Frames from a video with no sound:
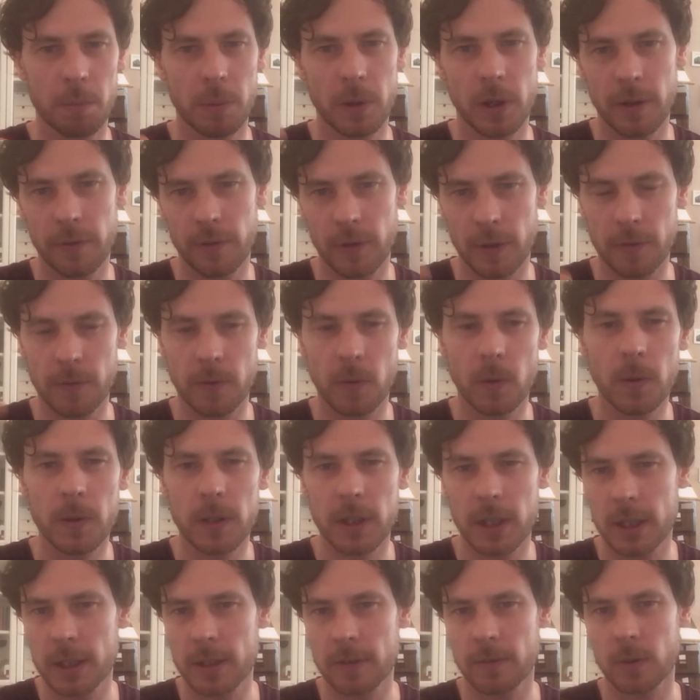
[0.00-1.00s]
perfect
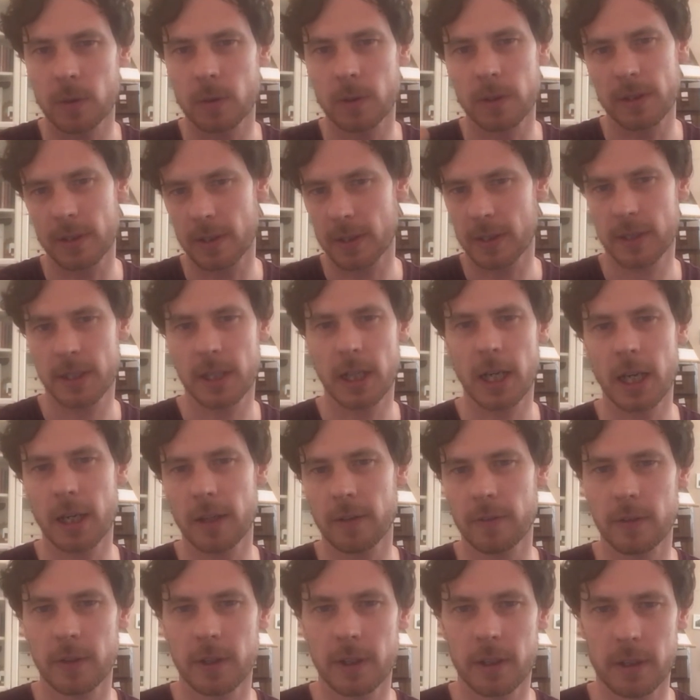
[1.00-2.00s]
fourth interval is the start
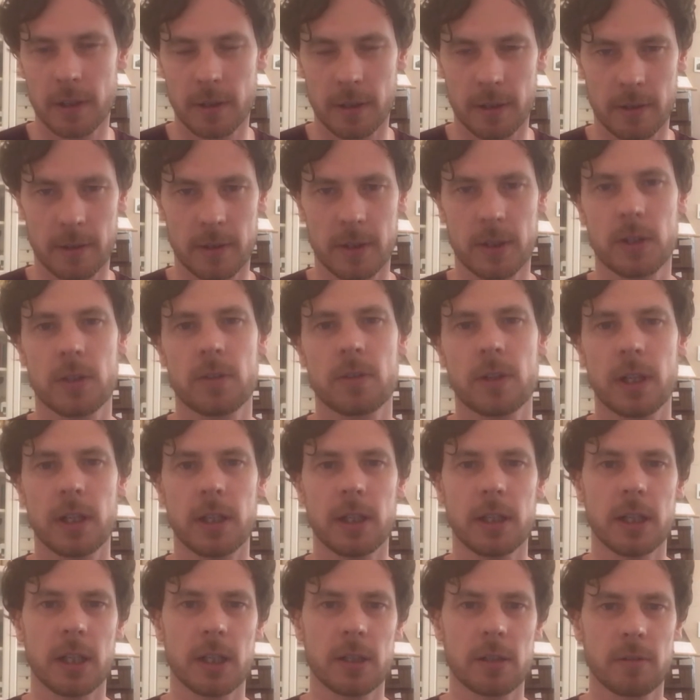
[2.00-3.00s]
of the
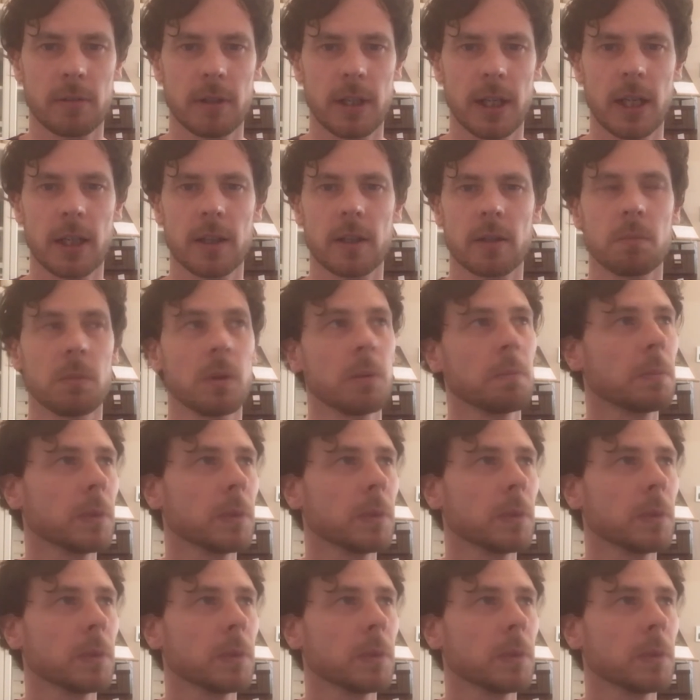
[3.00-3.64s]
Australian national anthem.